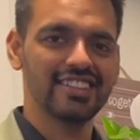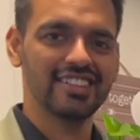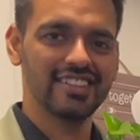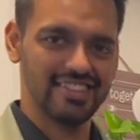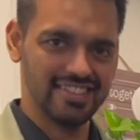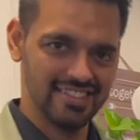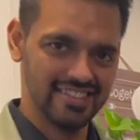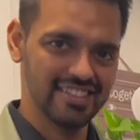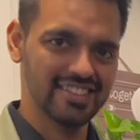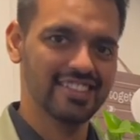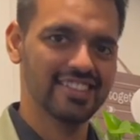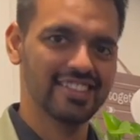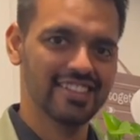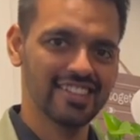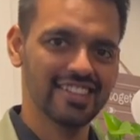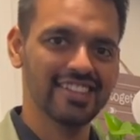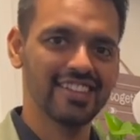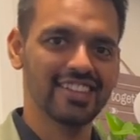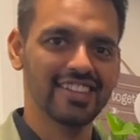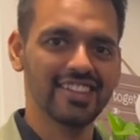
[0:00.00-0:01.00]

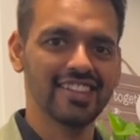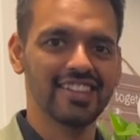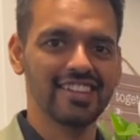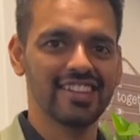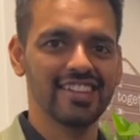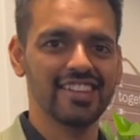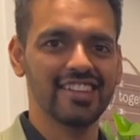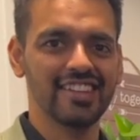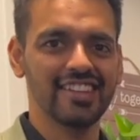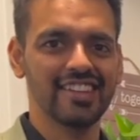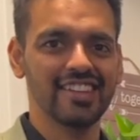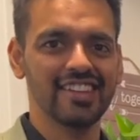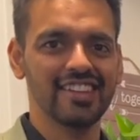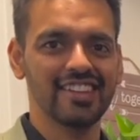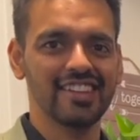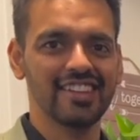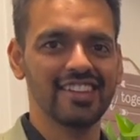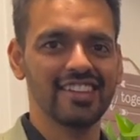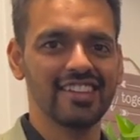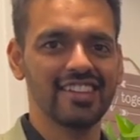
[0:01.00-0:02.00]

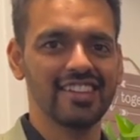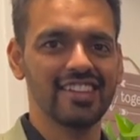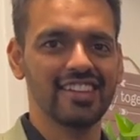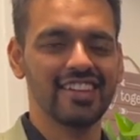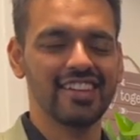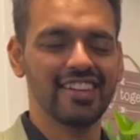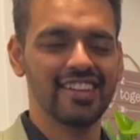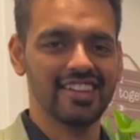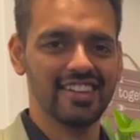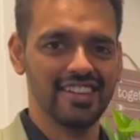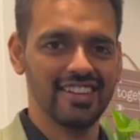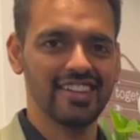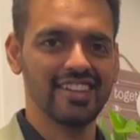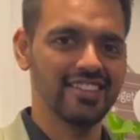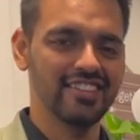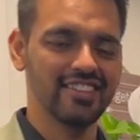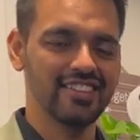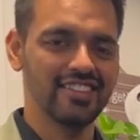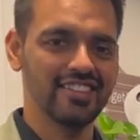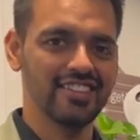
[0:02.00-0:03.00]

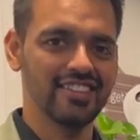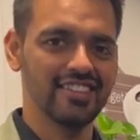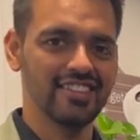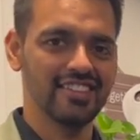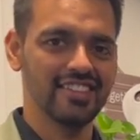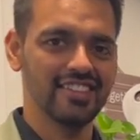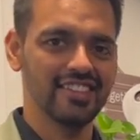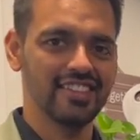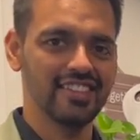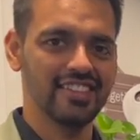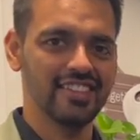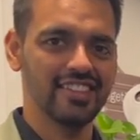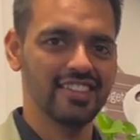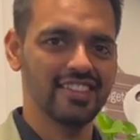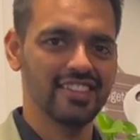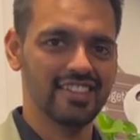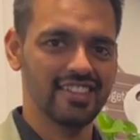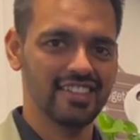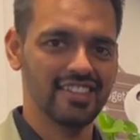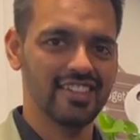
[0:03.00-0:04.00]

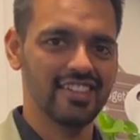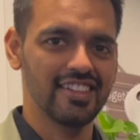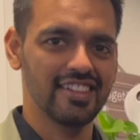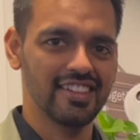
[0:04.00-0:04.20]
The person shown says nothing.